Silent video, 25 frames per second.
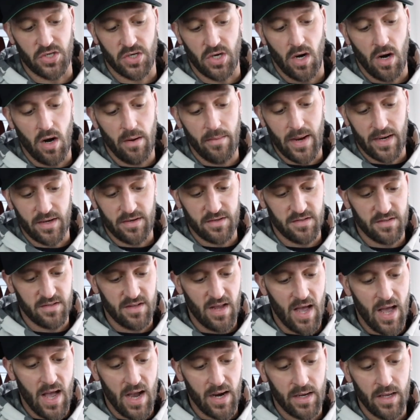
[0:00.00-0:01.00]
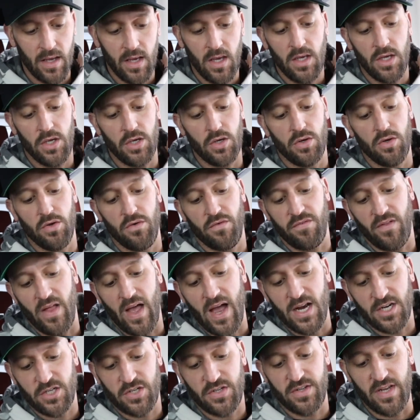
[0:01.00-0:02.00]
the car back to stock. You can do
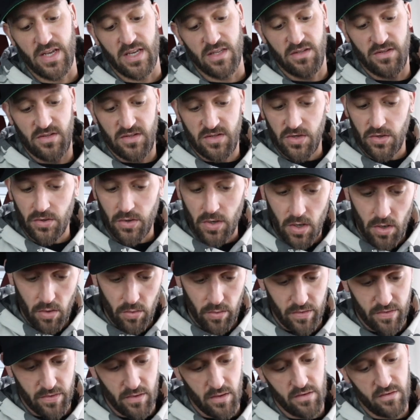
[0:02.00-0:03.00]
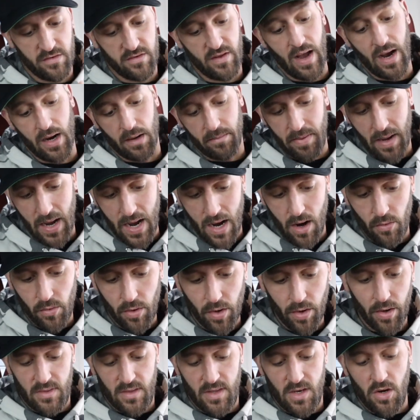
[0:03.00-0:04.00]
flash stage 0 with stock
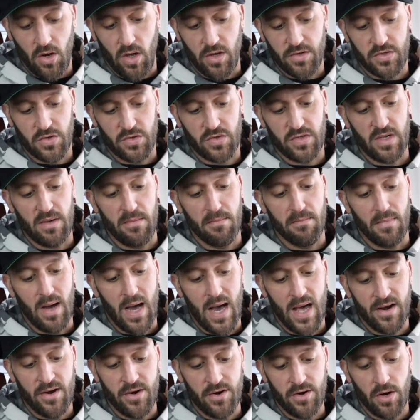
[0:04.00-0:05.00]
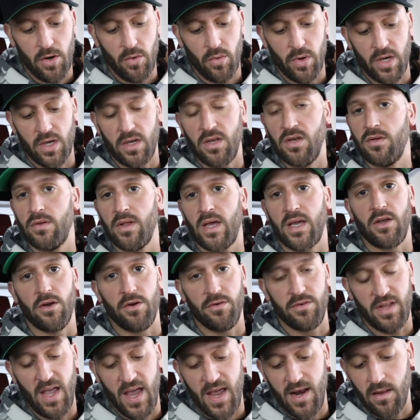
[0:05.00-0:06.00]
power. And then you also see monitor, where you can do like
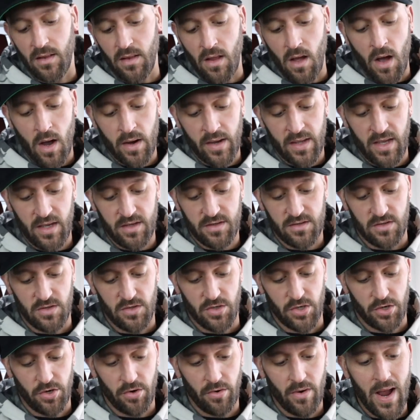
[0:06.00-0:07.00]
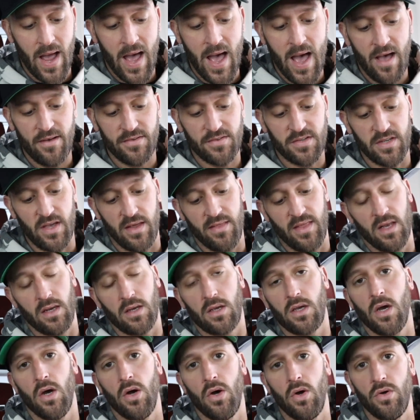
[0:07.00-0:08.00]
your data loggings and your graphs, and then
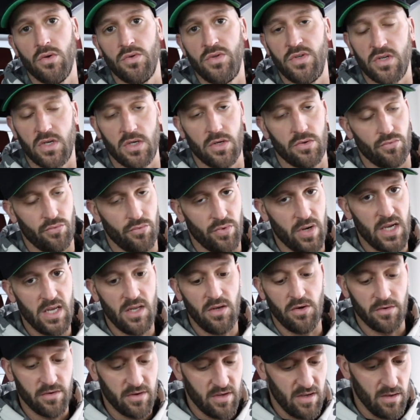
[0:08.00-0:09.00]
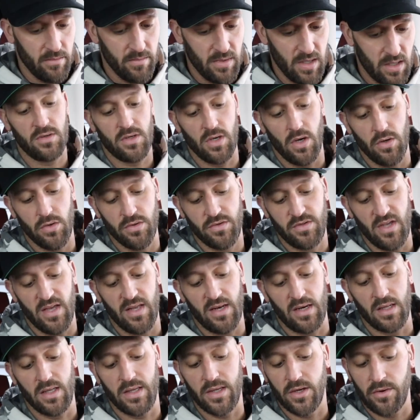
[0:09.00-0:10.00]
codes. You can read your DME codes
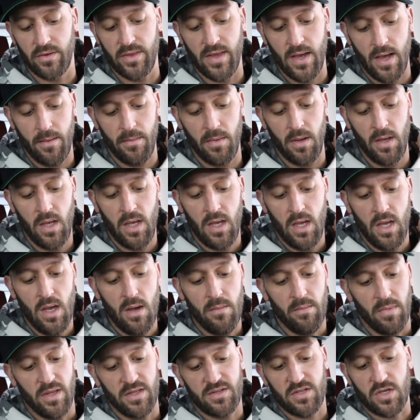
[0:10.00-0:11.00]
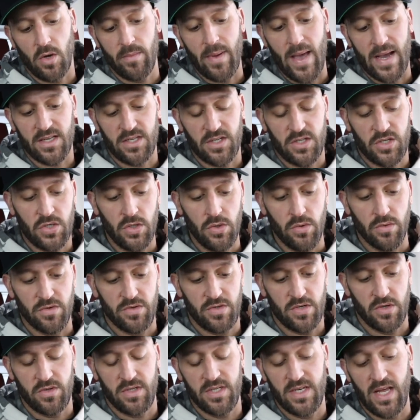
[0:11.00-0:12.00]
and clear them. But let's go back to
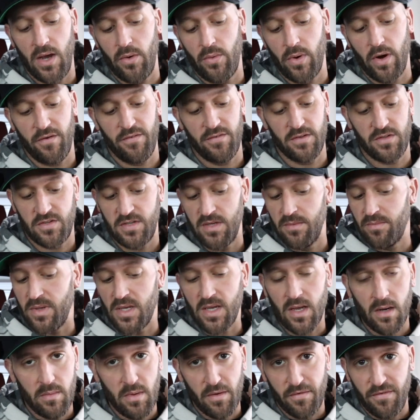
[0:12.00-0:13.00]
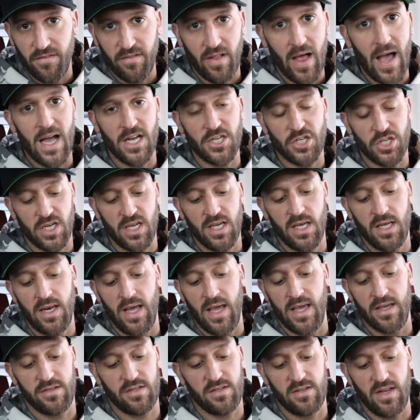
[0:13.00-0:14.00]
tunes. So today we're simply going to be flashing in
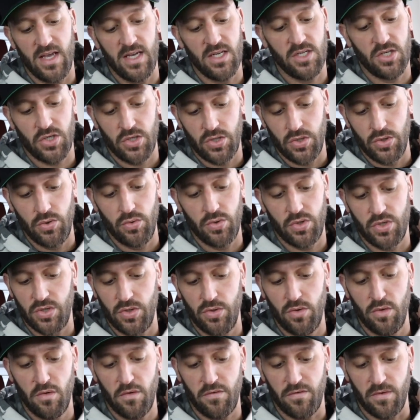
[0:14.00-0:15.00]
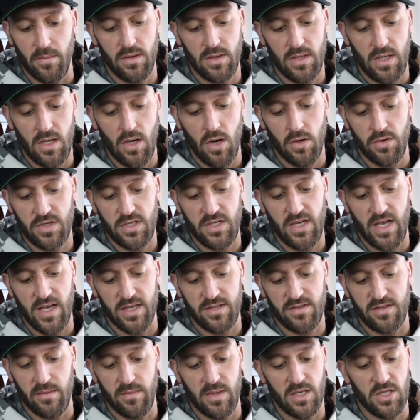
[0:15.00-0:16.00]
a stage 2 tune from the
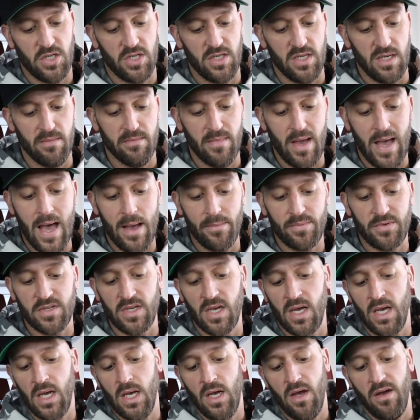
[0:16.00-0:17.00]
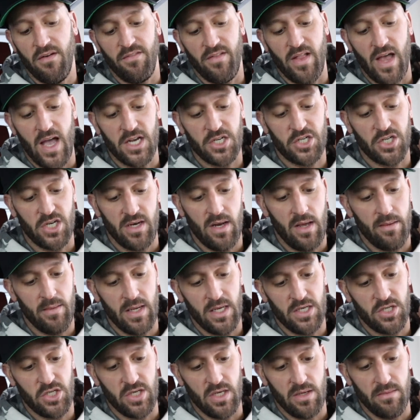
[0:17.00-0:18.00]
OTS MHD maps, flash an
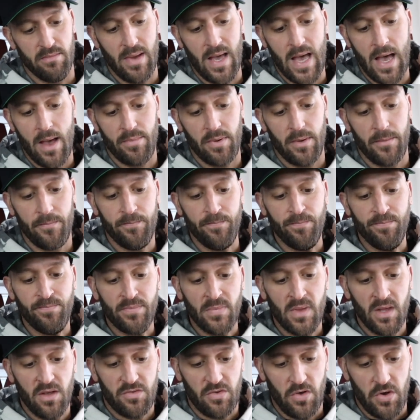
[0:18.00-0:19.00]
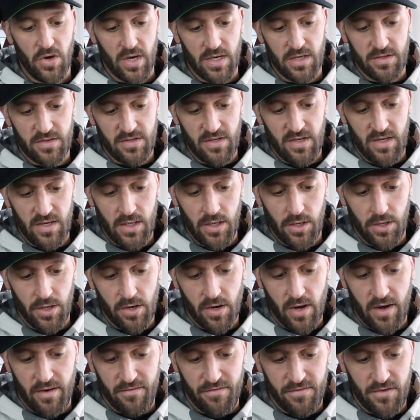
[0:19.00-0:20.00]
MHD map. So you're going to see in here,
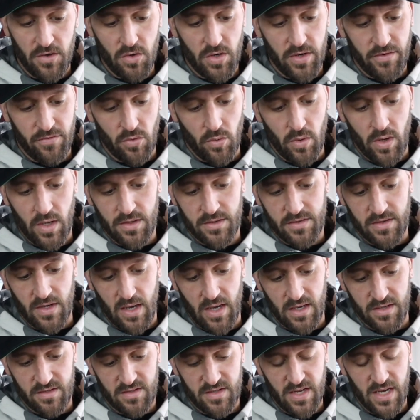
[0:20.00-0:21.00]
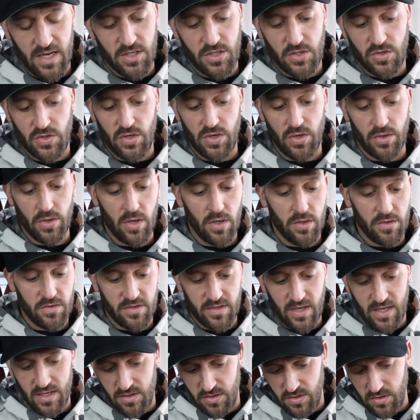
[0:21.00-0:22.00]
you're going to have a few different ones, stage 0,
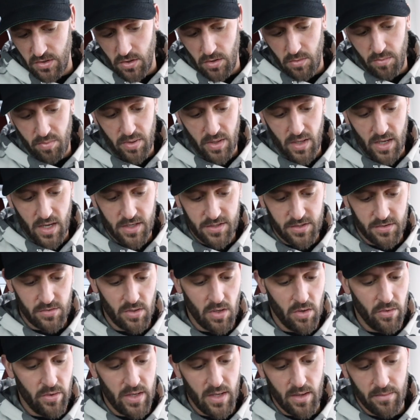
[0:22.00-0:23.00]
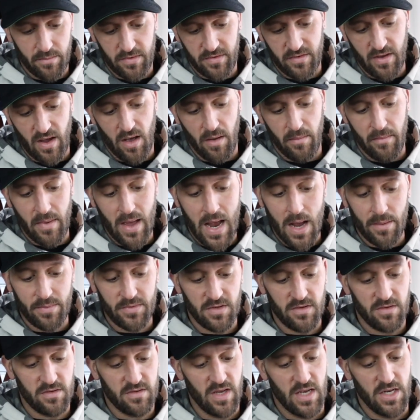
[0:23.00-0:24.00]
stage 0 plus, OEM style
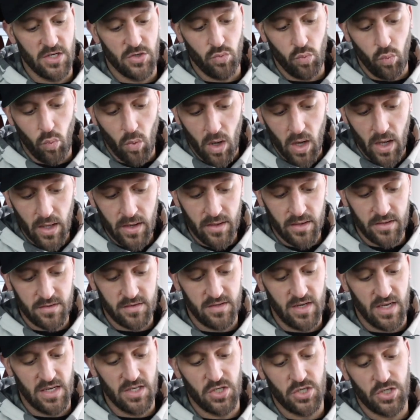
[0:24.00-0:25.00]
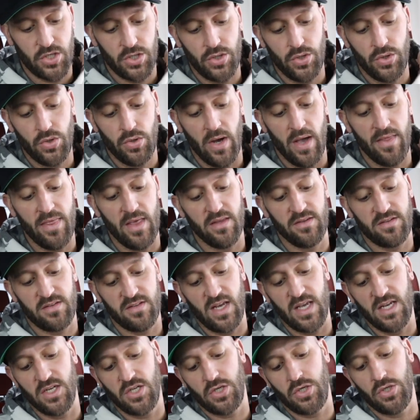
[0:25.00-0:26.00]
maps, stage 1, stage 2, and then
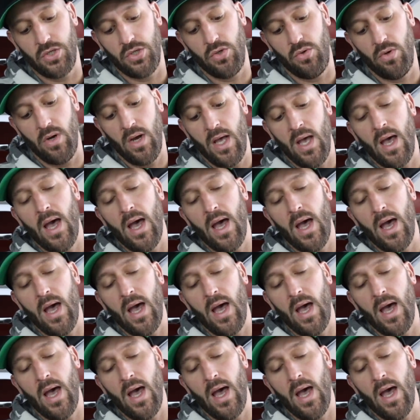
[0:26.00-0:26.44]
stage 2